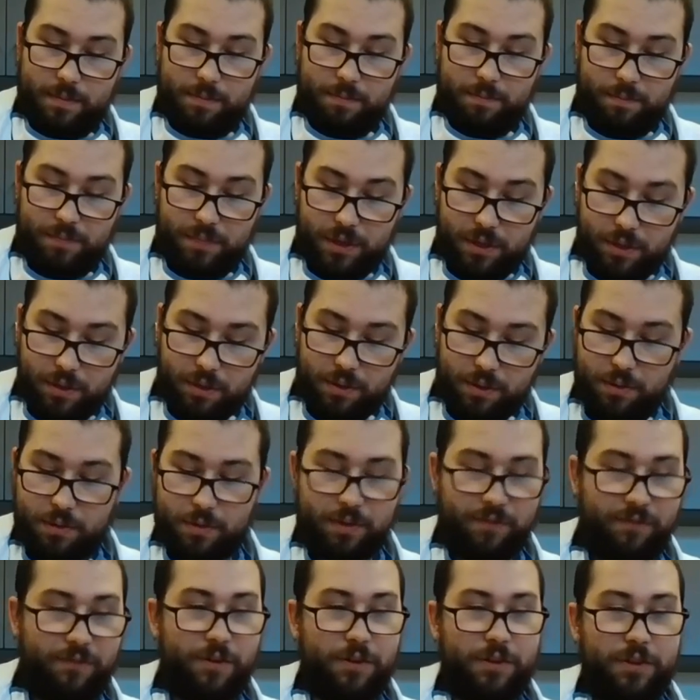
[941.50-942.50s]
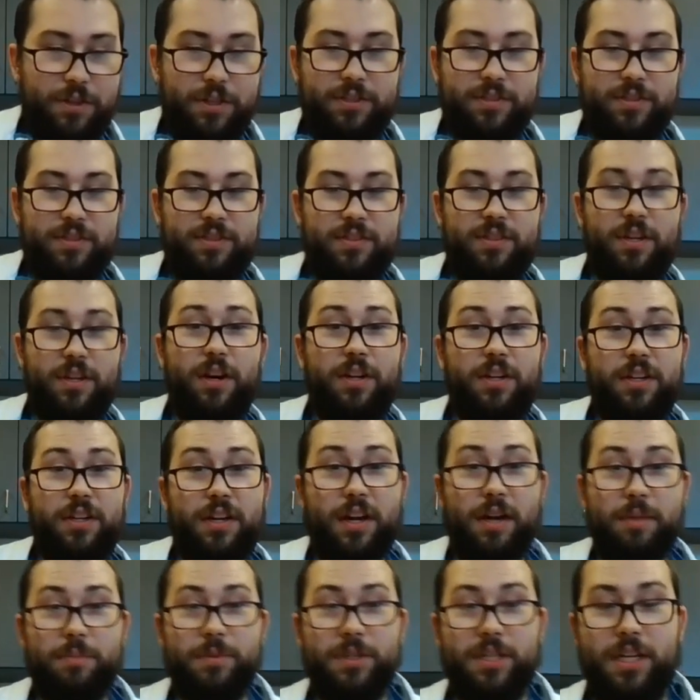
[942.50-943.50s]
Beautiful. This is starting to
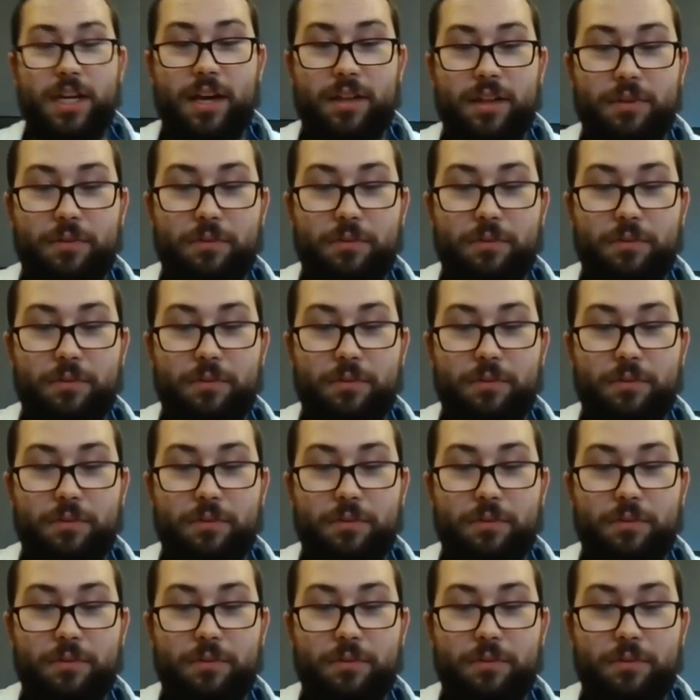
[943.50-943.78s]
come together